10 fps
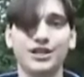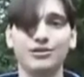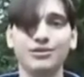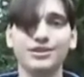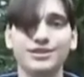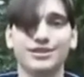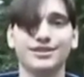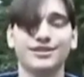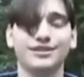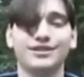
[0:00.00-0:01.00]
J. Luis,
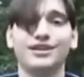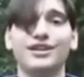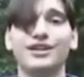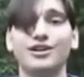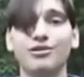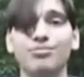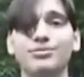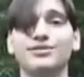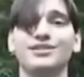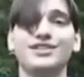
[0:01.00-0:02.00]
and I hope
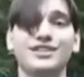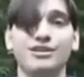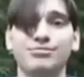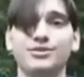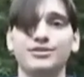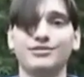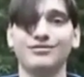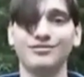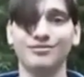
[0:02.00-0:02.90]
this helps you.